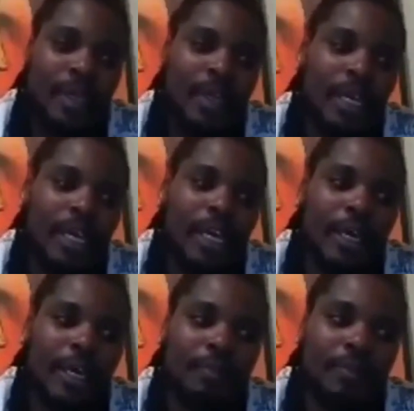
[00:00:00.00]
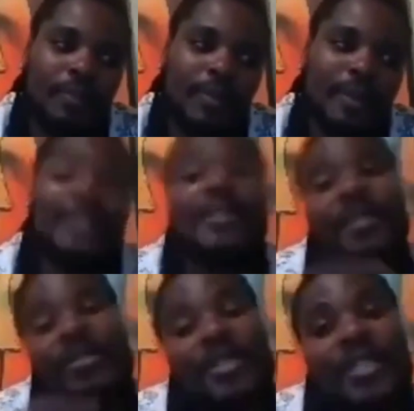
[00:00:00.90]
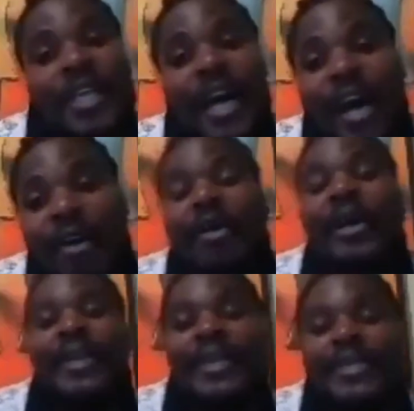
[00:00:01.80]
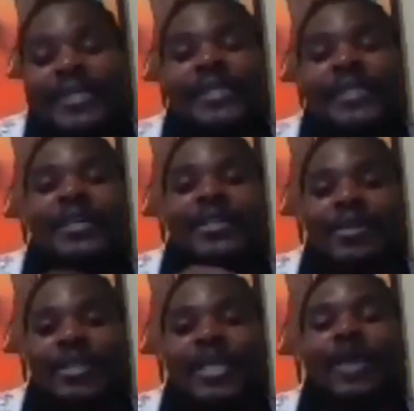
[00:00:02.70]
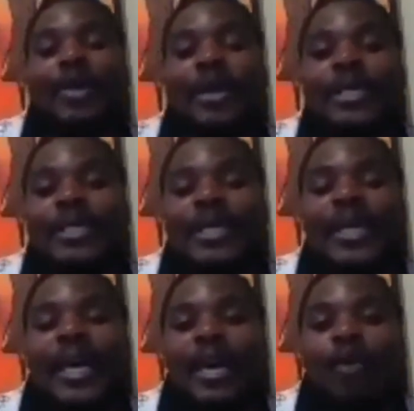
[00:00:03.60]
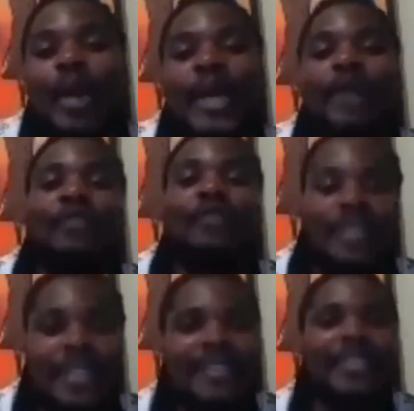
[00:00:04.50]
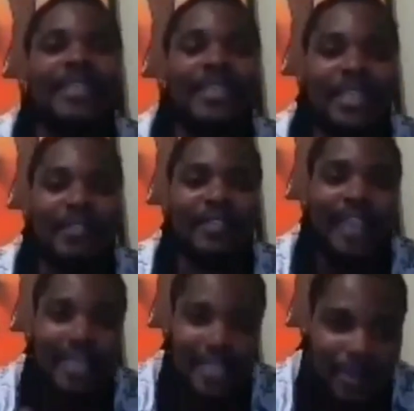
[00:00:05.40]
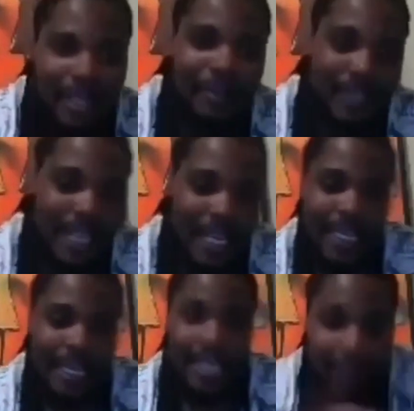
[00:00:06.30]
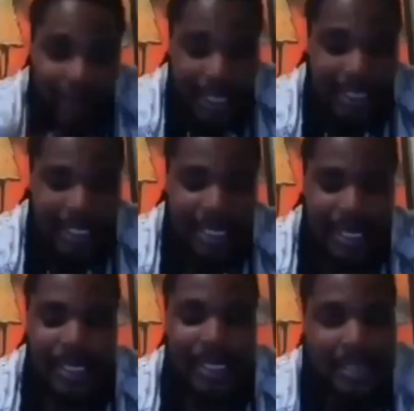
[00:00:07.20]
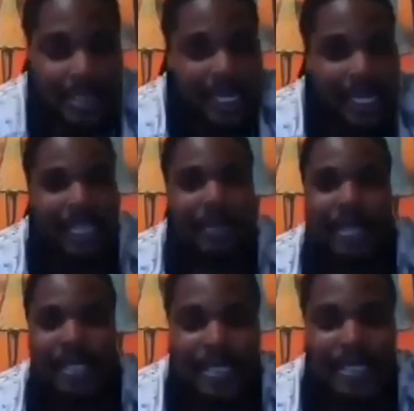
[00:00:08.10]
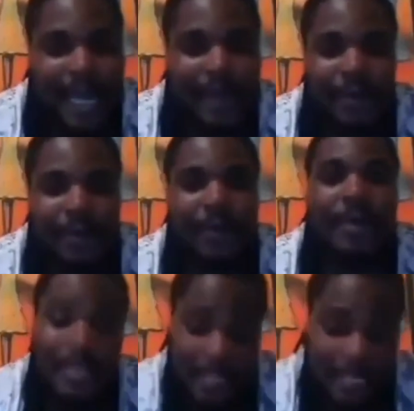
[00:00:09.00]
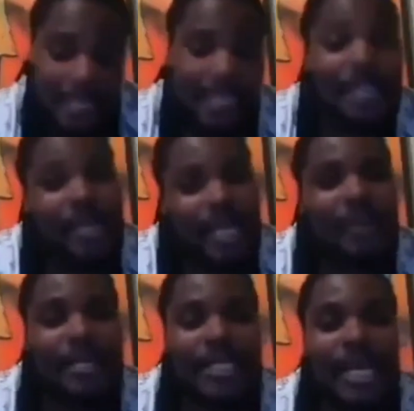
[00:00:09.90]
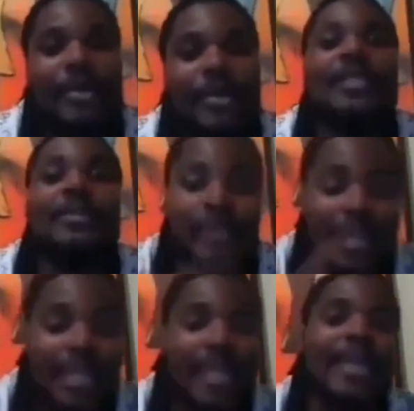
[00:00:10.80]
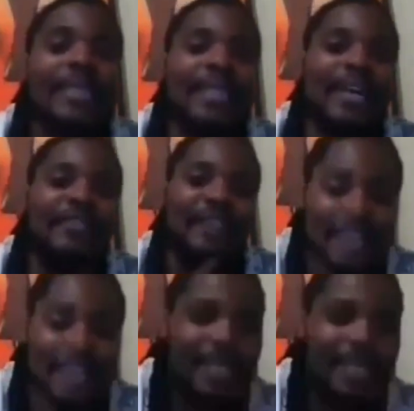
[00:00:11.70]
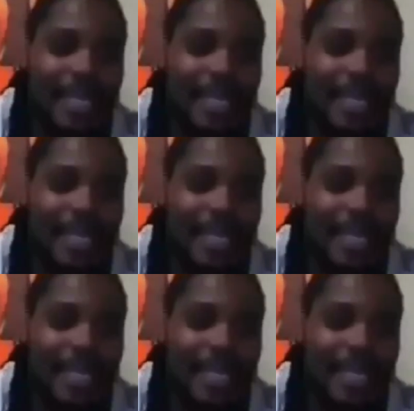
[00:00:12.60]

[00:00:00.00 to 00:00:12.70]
It is interesting how history has got a way of resurrecting itself, like this Battle of Shangani. Now that there's this engagement, this dialogue, there's going to come a time when it is really excavated and it